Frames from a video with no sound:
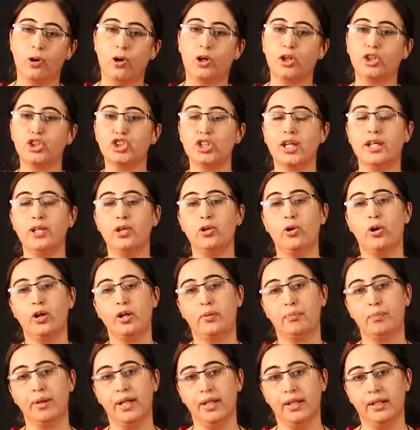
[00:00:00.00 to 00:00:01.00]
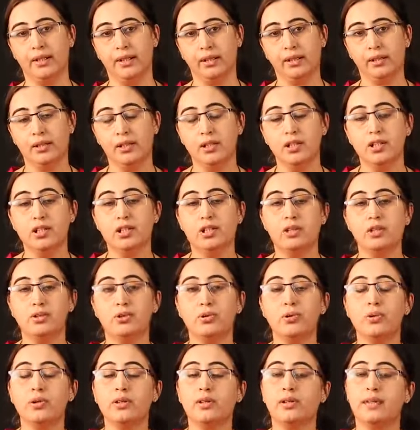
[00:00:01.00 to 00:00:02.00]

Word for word: or shall not be done. So